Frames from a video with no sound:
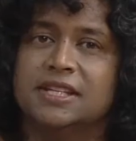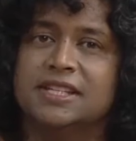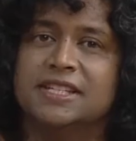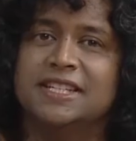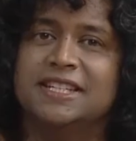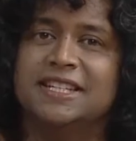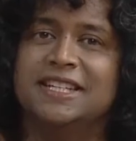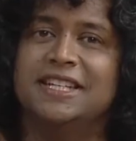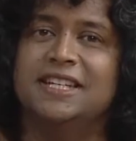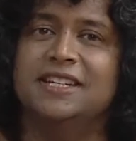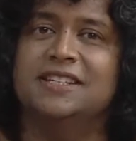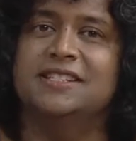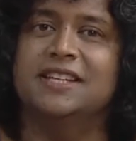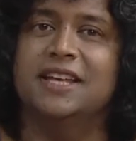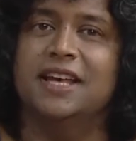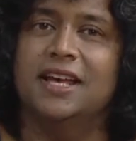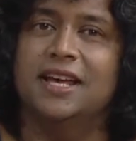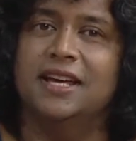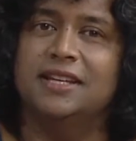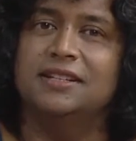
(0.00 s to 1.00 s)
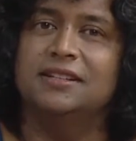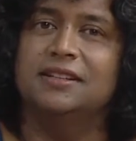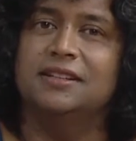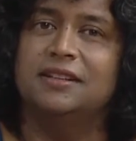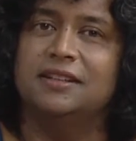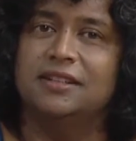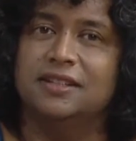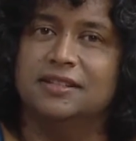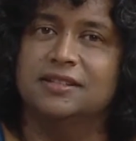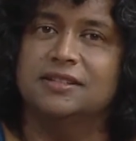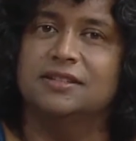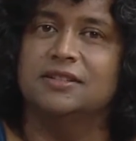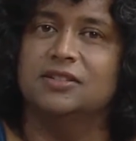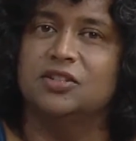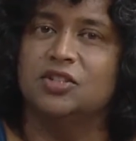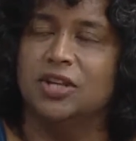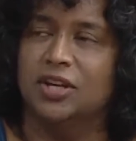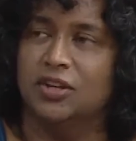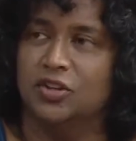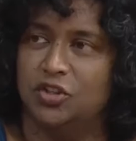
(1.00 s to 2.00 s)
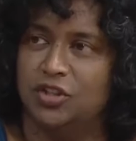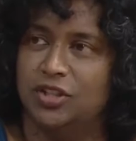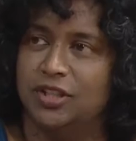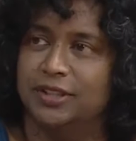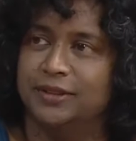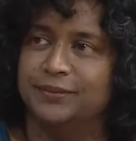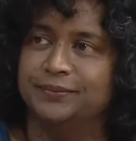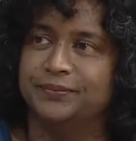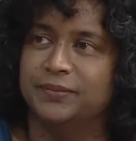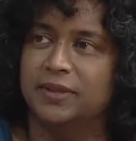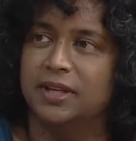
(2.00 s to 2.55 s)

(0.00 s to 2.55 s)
Sister Denise, at this juncture,